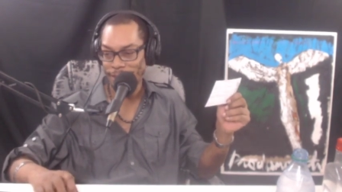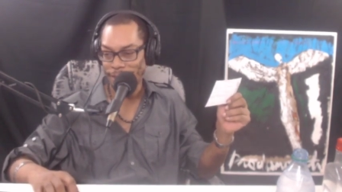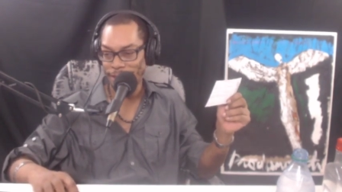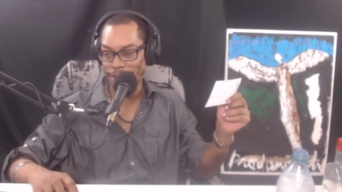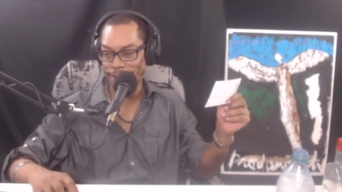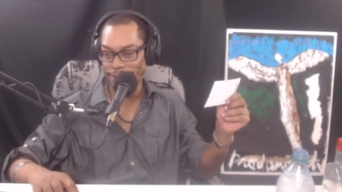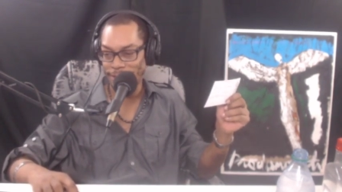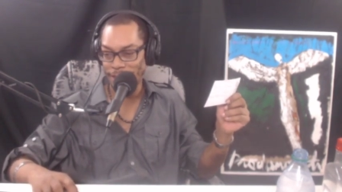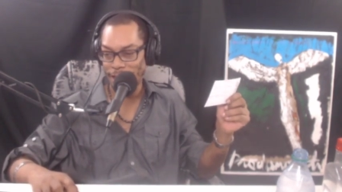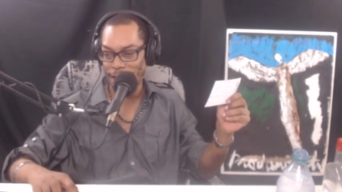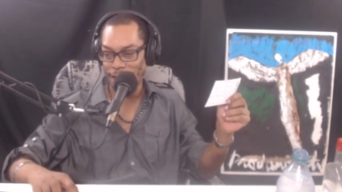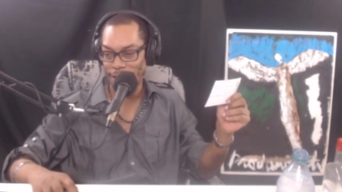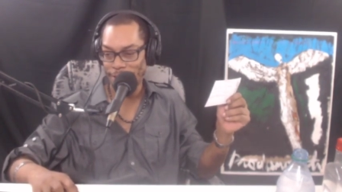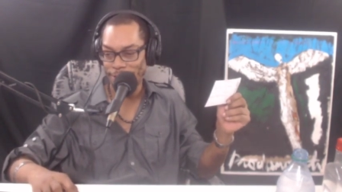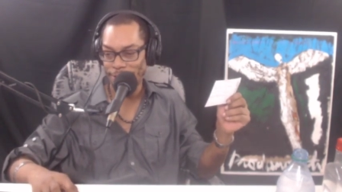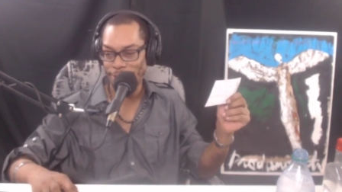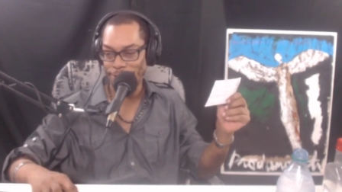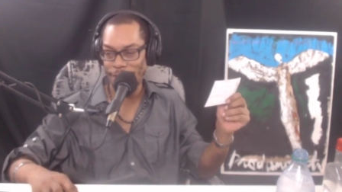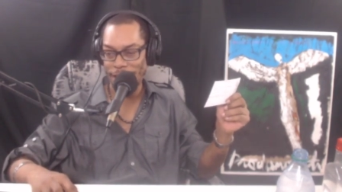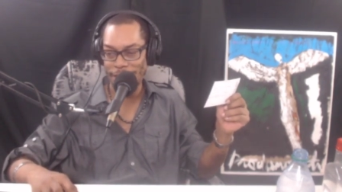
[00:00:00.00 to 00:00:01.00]
It's uh
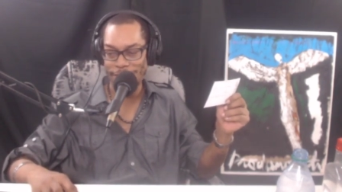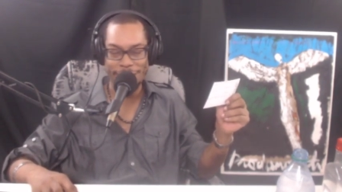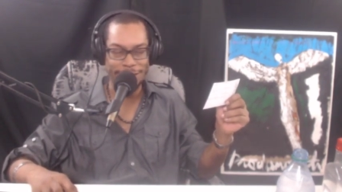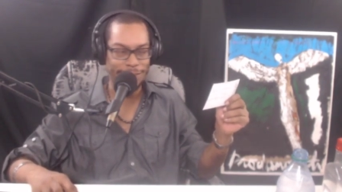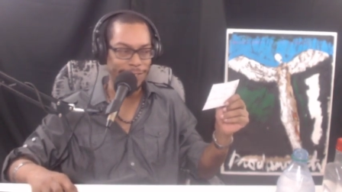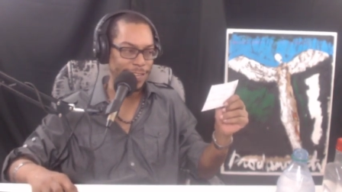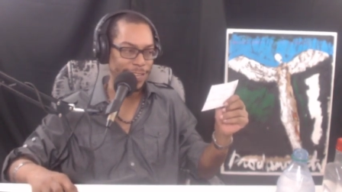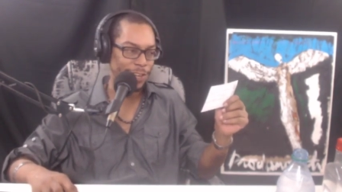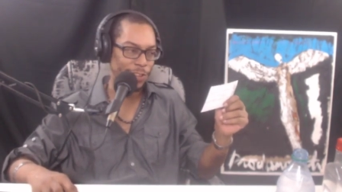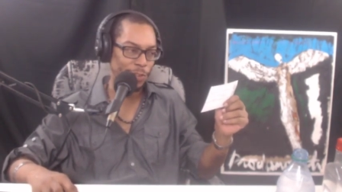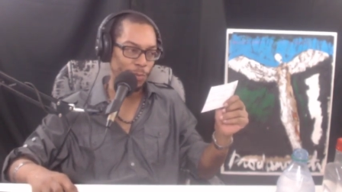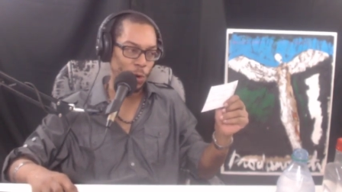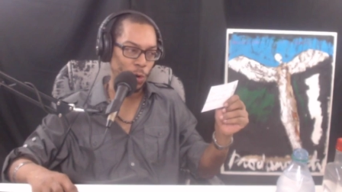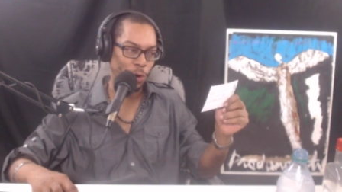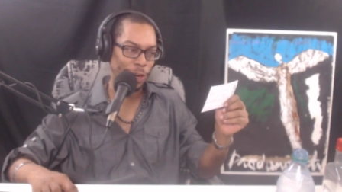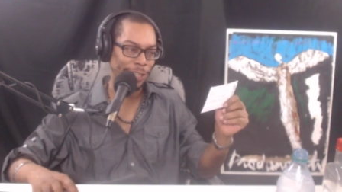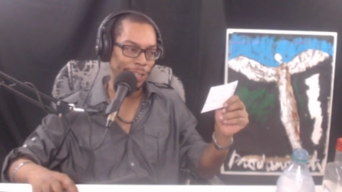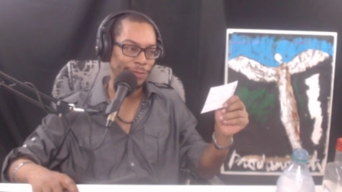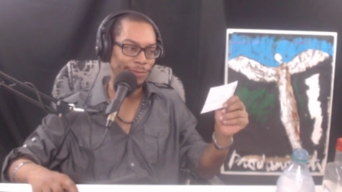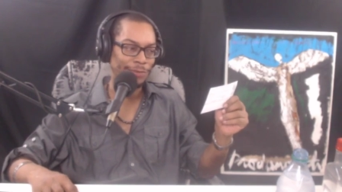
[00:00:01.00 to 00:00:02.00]
5:18 in the
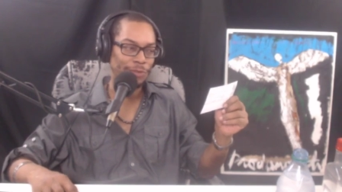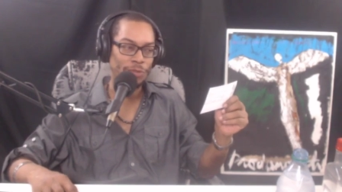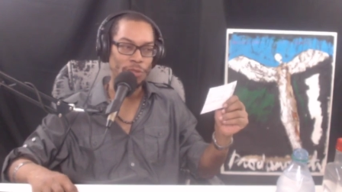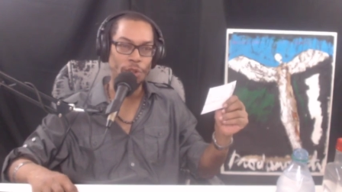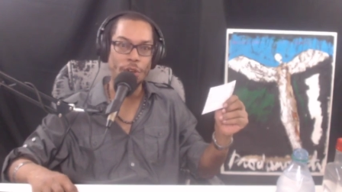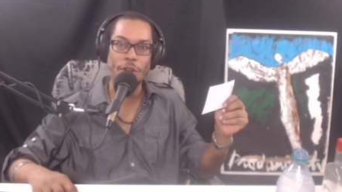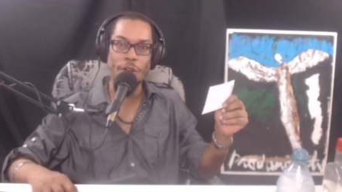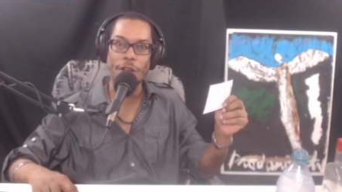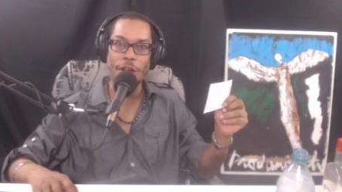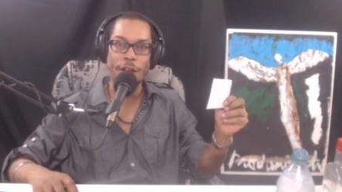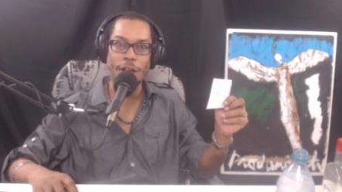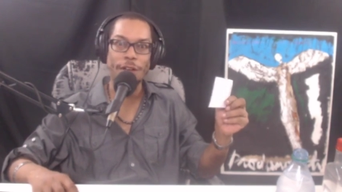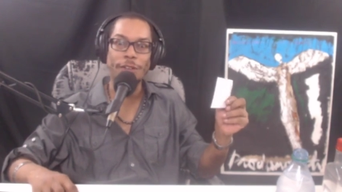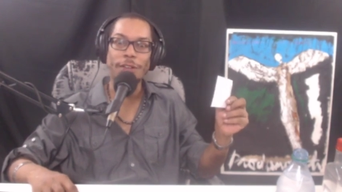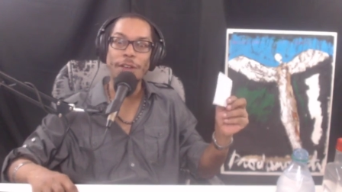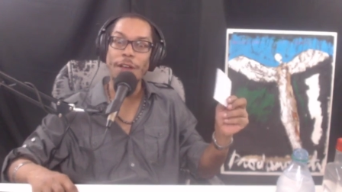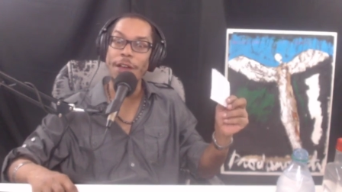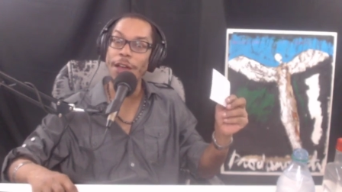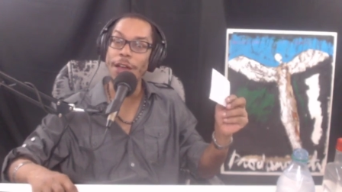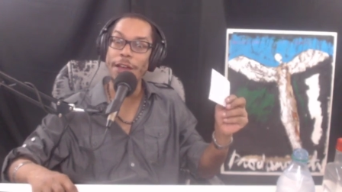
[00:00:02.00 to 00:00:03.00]
morning. Oh yeah.
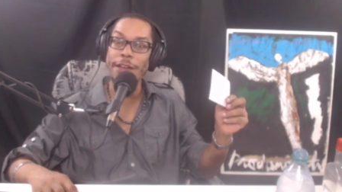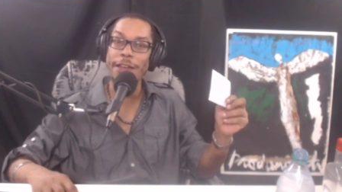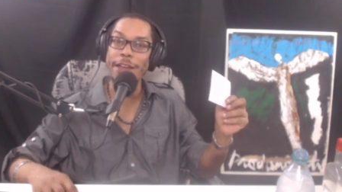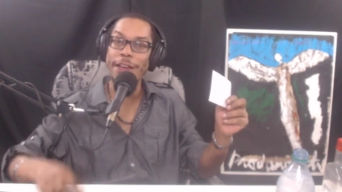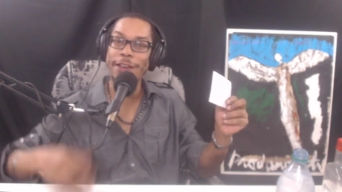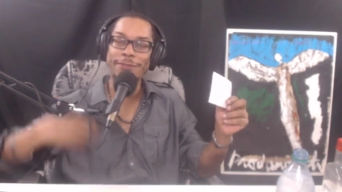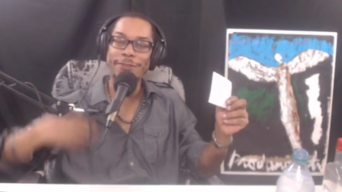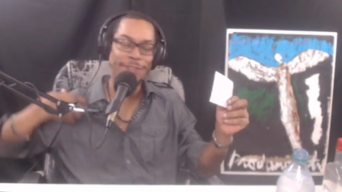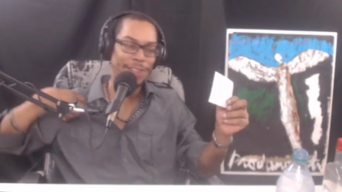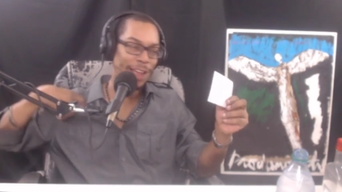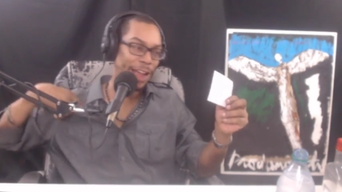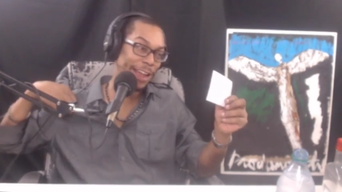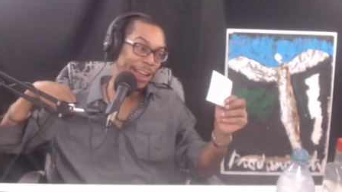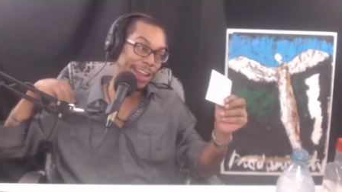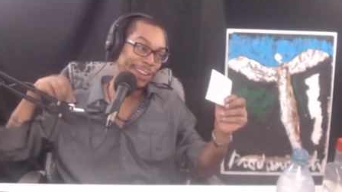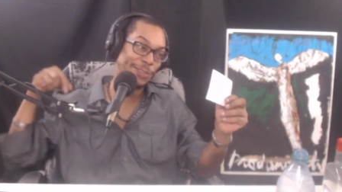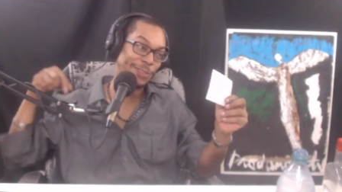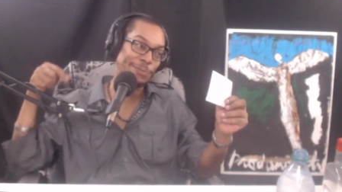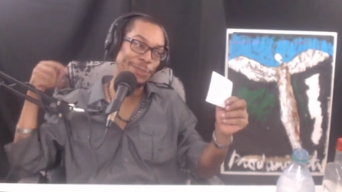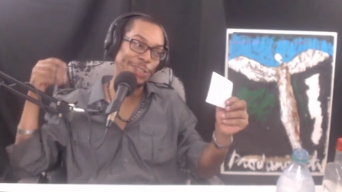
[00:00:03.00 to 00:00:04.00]
Oh yeah. I
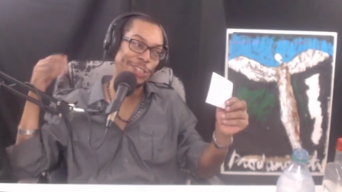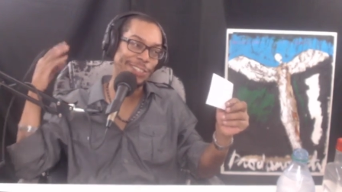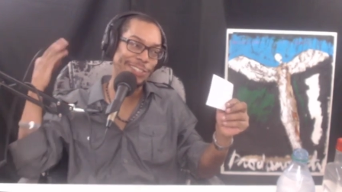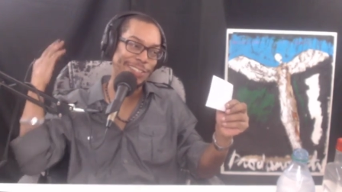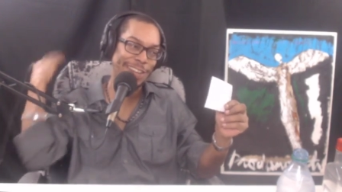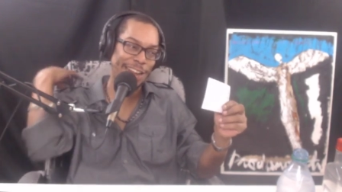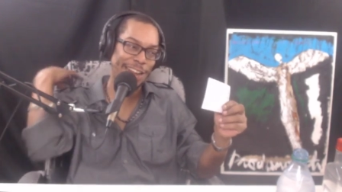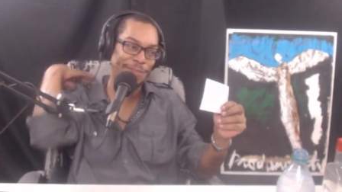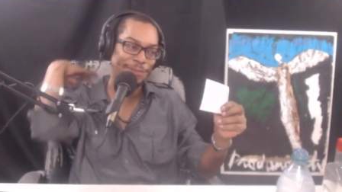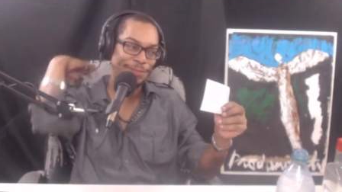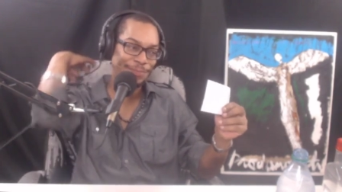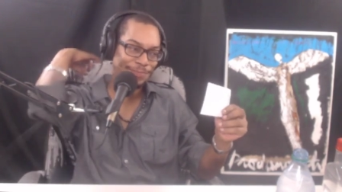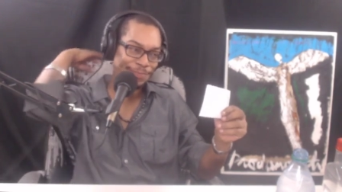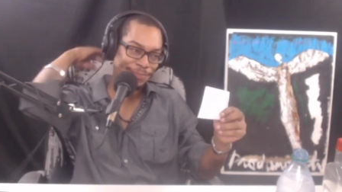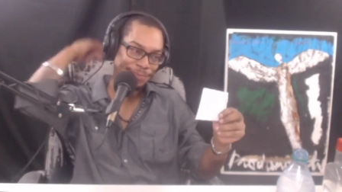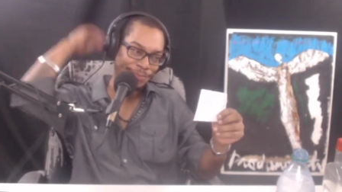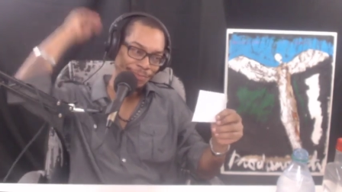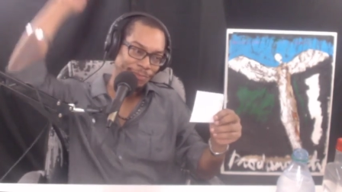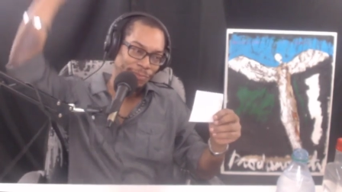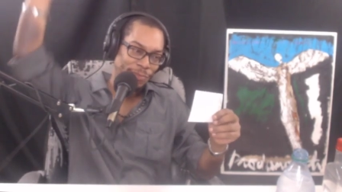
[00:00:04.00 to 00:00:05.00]
got some good stuff.
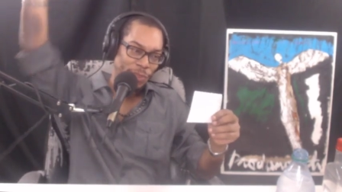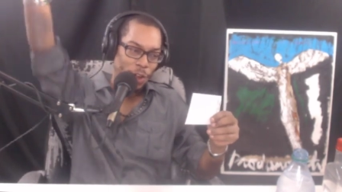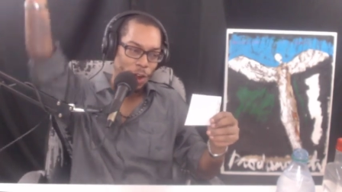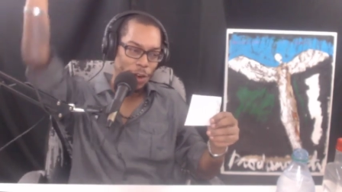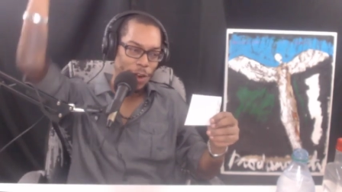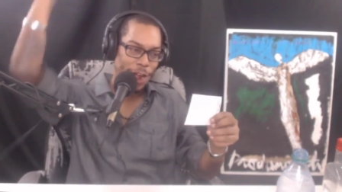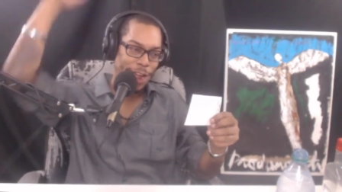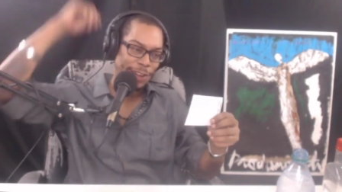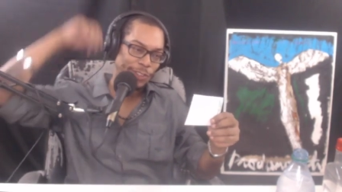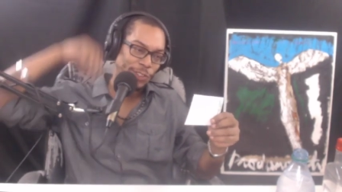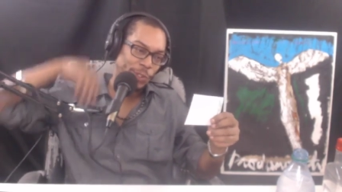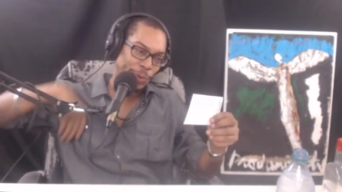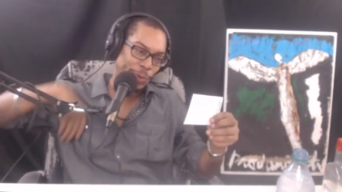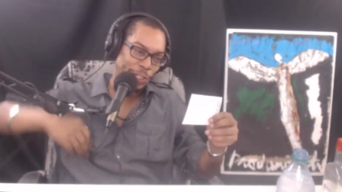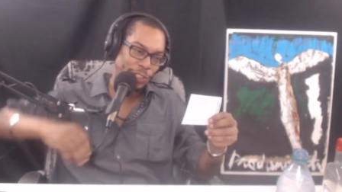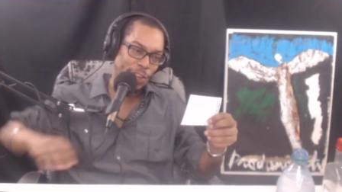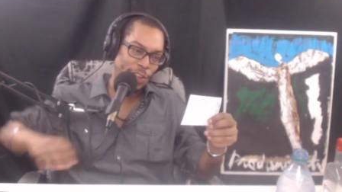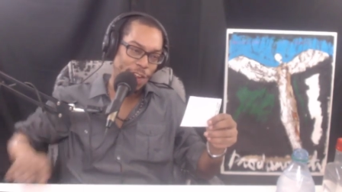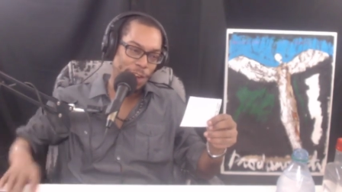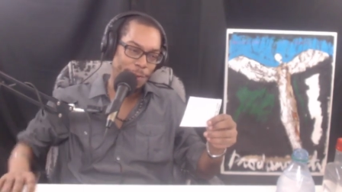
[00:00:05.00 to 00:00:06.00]
All right, so we're
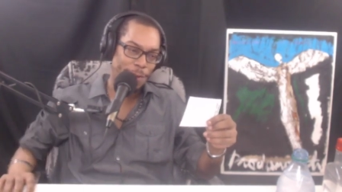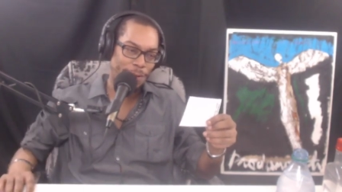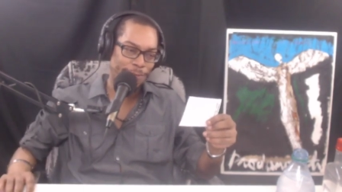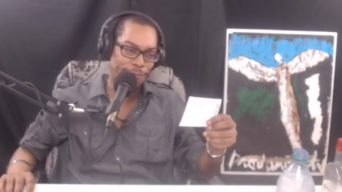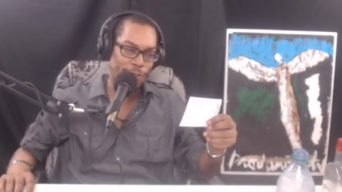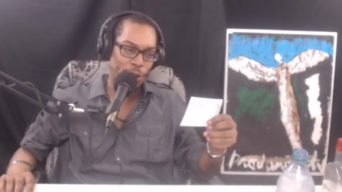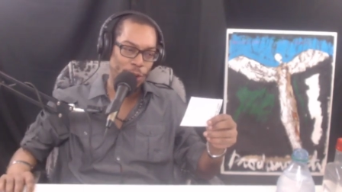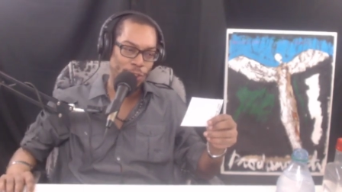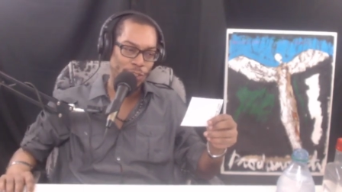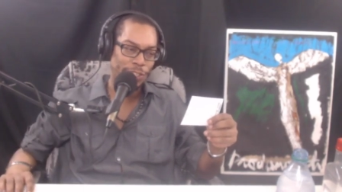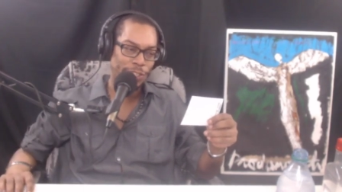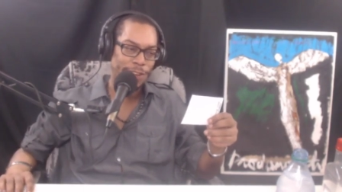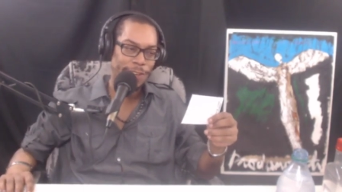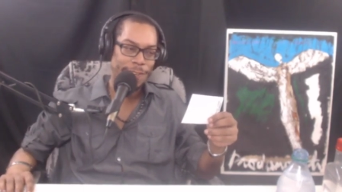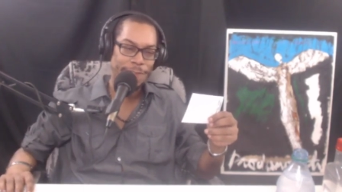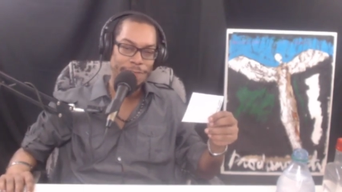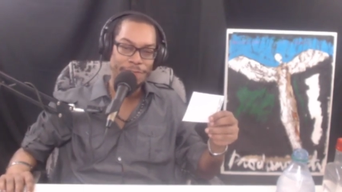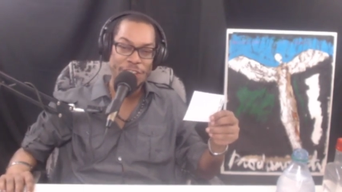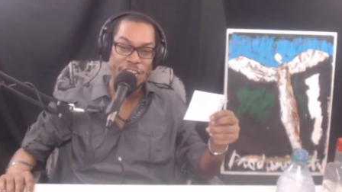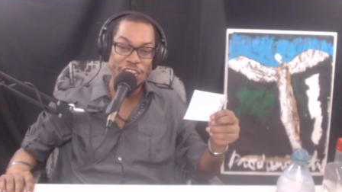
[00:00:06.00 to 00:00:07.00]
going to talk about first
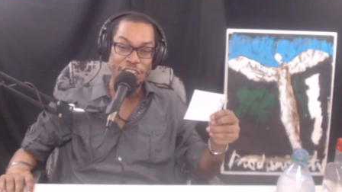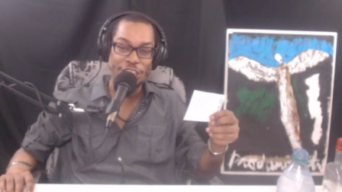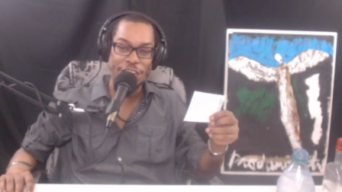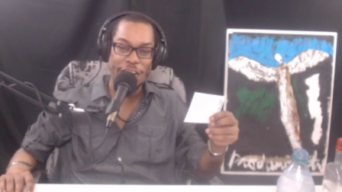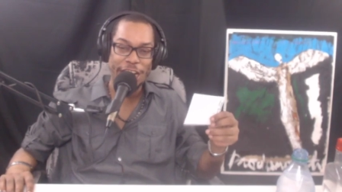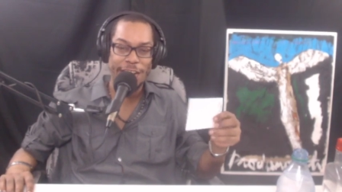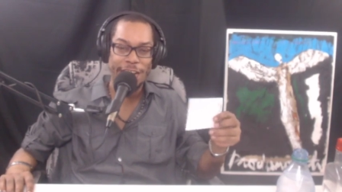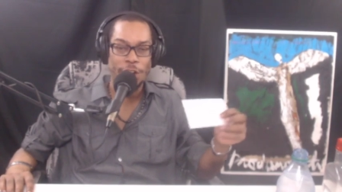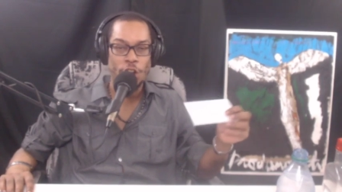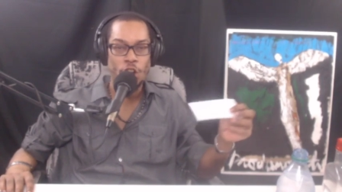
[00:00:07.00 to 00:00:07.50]
VeChain.